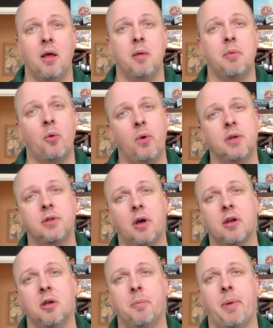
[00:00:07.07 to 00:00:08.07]
But I want to
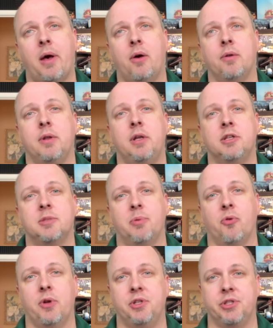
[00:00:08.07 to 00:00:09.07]
talk about
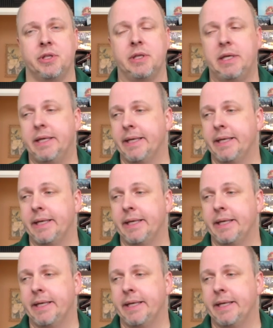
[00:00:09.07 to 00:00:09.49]
inspiration.